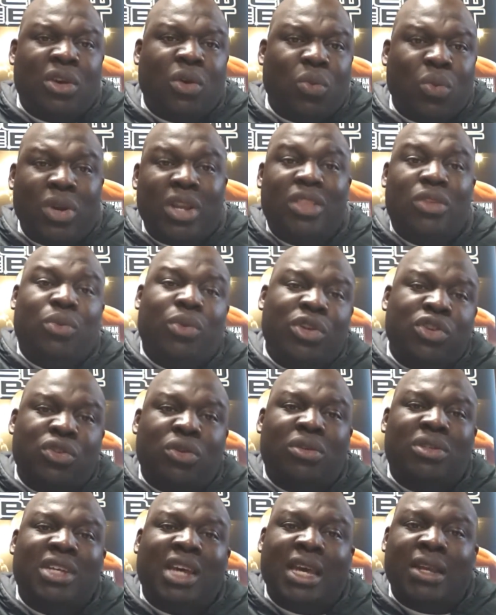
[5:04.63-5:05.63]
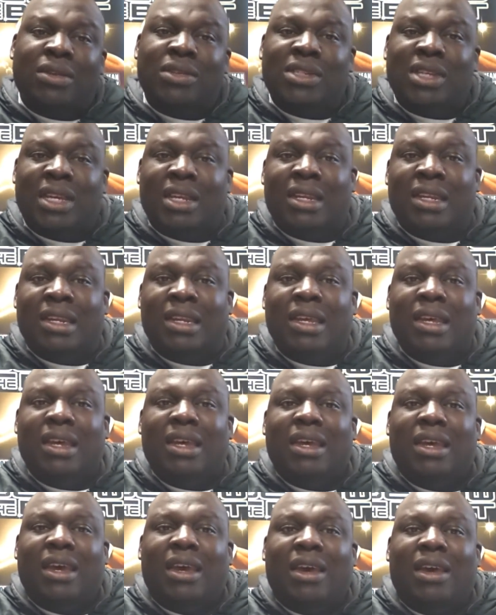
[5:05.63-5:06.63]
winning the regional titles can
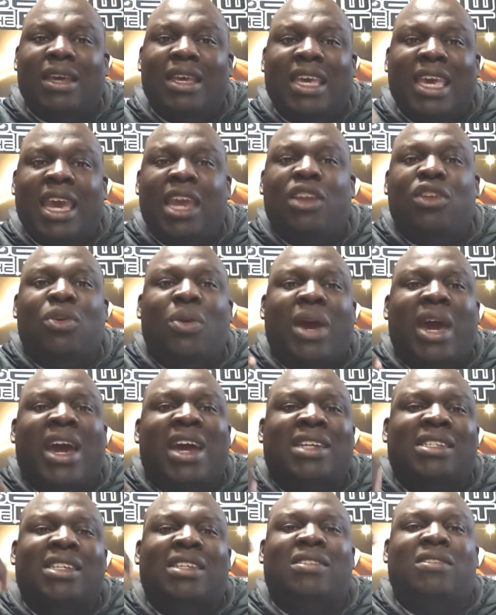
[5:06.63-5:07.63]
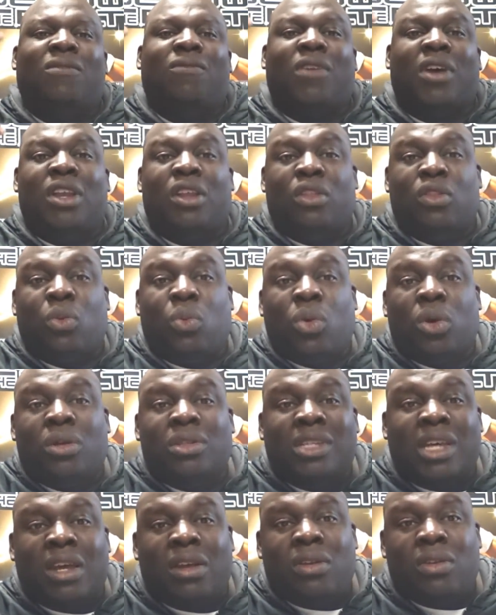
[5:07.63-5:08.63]
gain you access to fighting the world
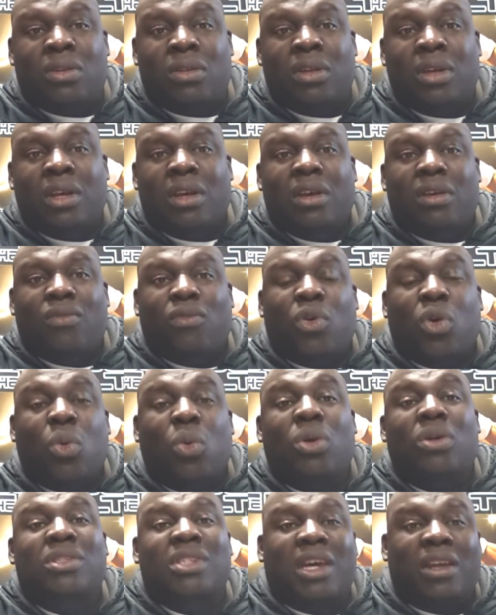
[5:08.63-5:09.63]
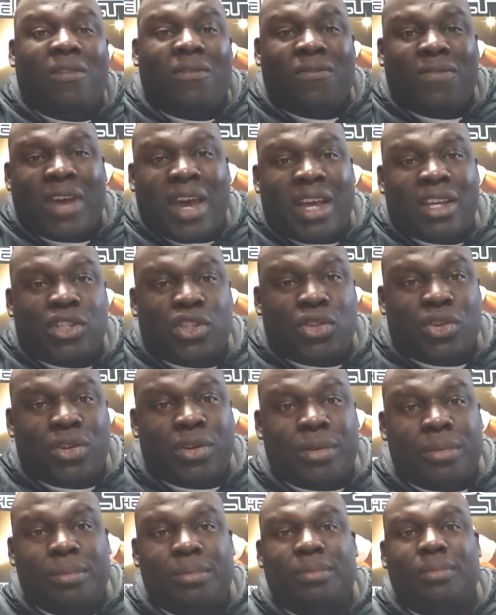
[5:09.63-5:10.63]
title for a world title
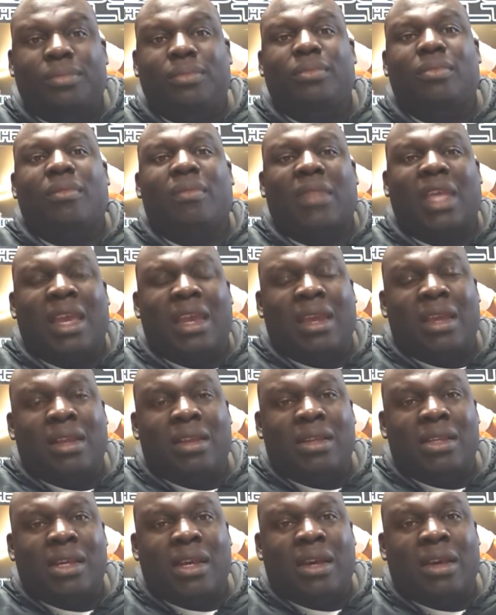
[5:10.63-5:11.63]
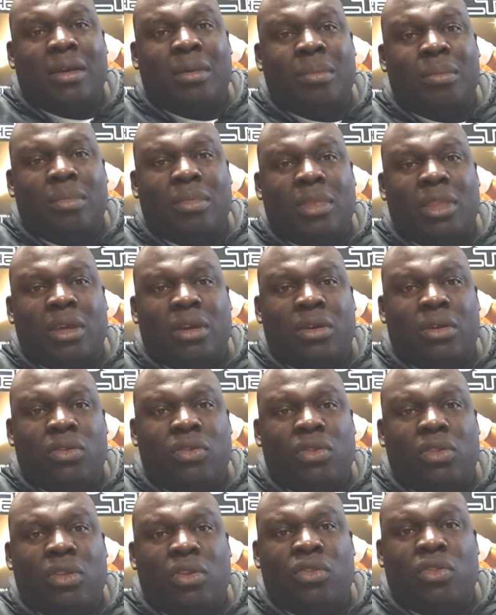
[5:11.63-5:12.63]
faster. And
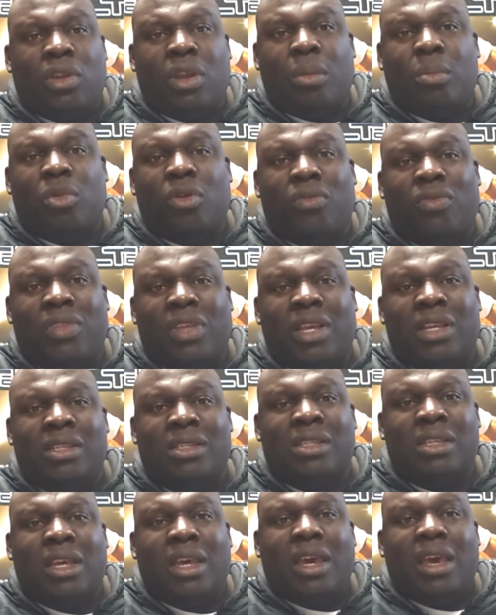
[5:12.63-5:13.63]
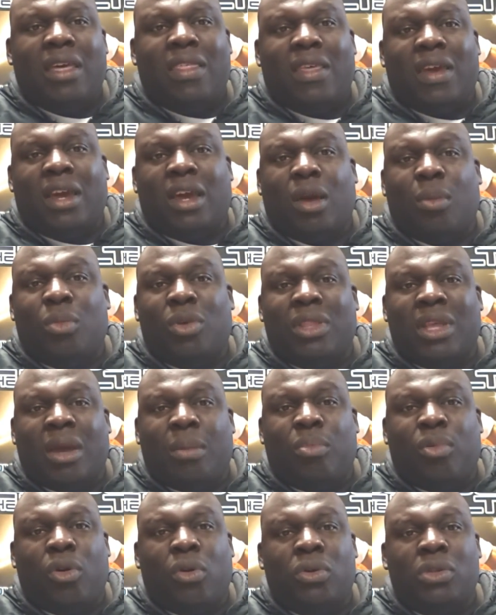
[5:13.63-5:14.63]
there's a number of things that come with
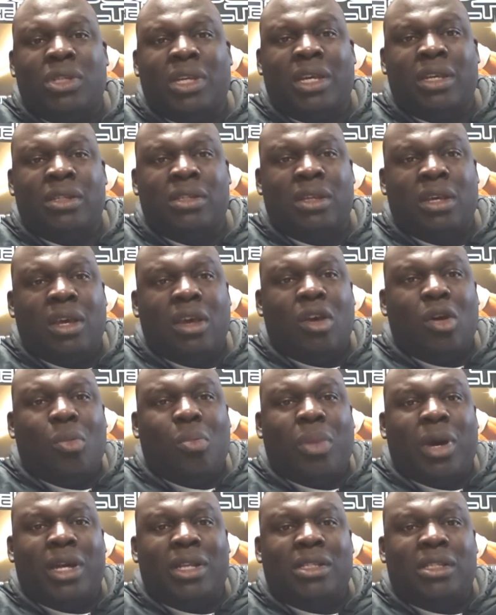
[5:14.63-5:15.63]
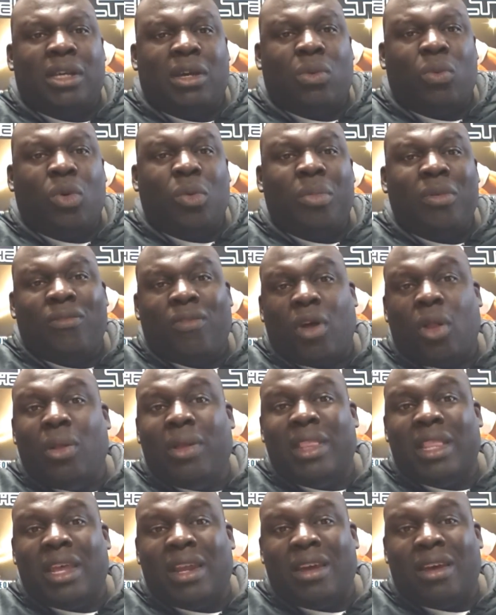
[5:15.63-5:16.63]
that process. But we'll be
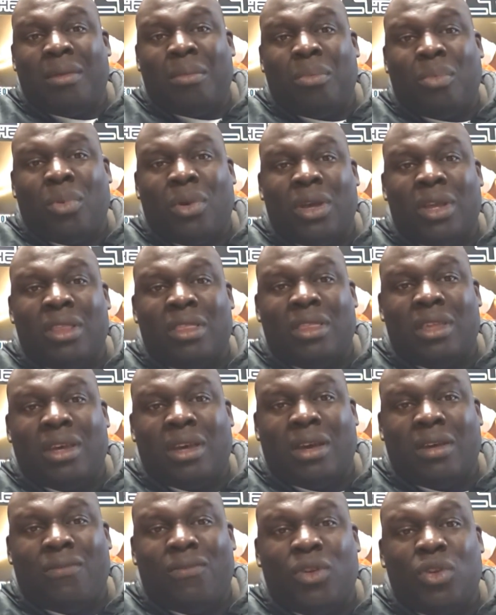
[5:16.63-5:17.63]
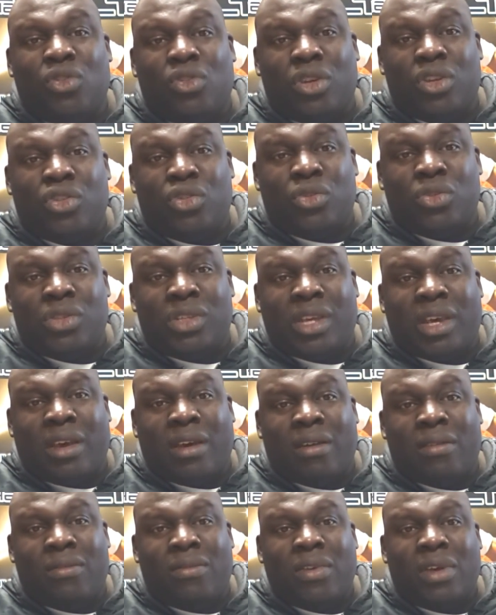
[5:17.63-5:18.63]
following that up with future editions
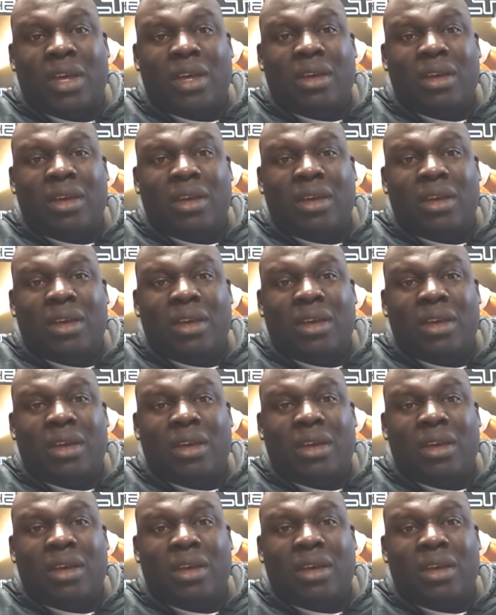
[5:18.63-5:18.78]
of